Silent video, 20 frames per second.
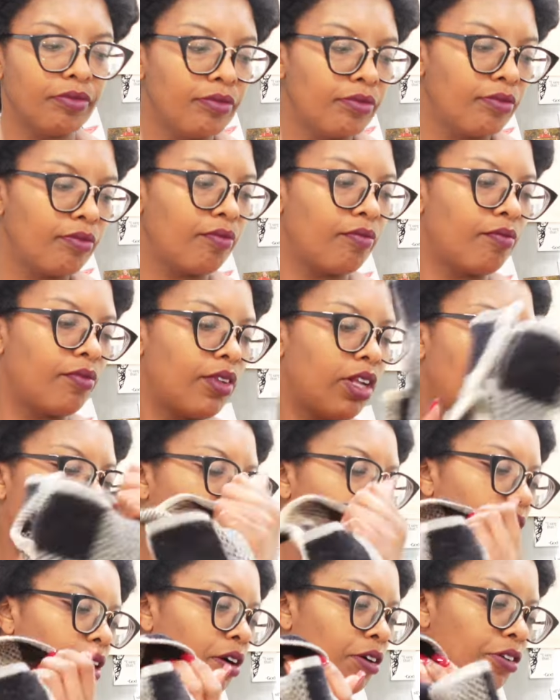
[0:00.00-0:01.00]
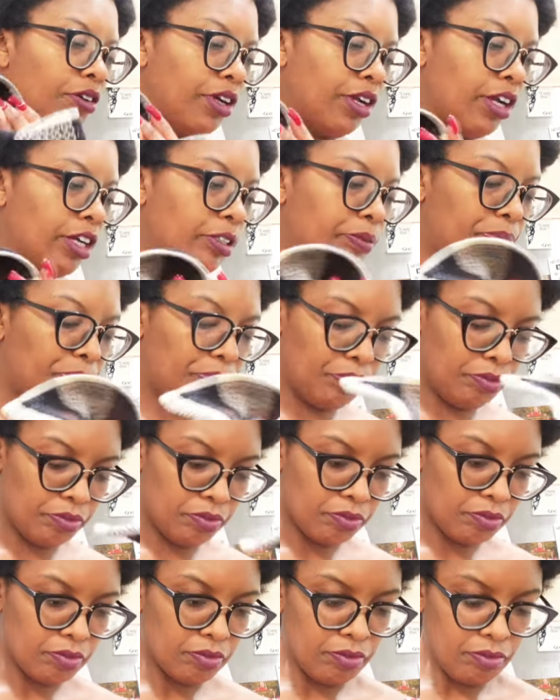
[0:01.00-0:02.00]

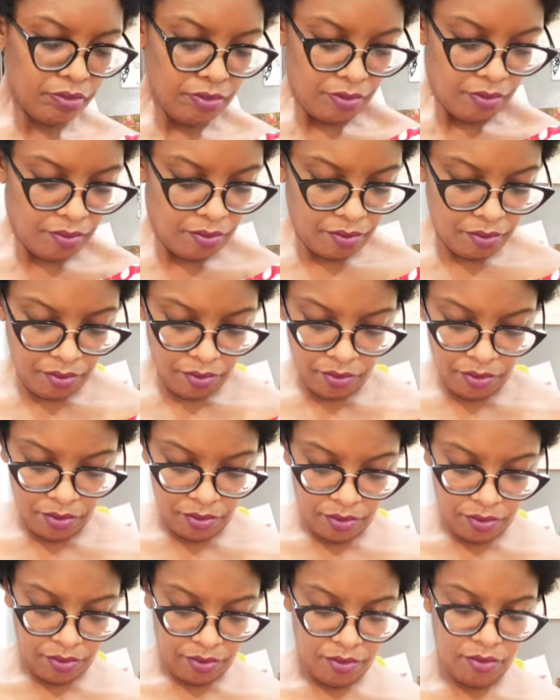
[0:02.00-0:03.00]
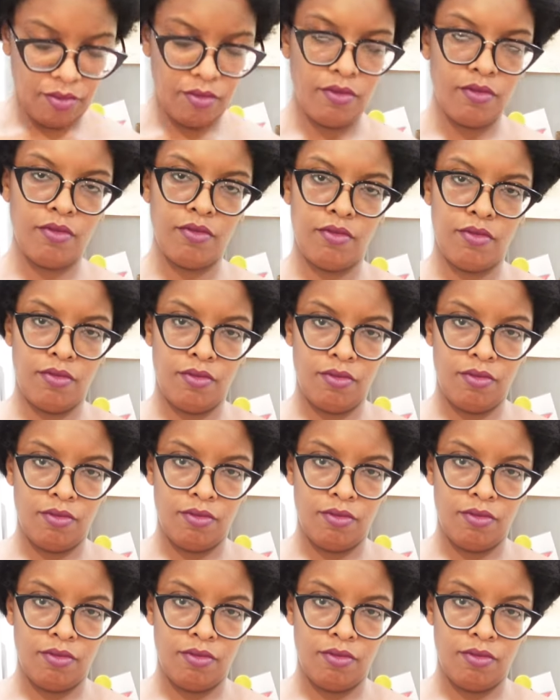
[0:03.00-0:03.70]
(no one is talking)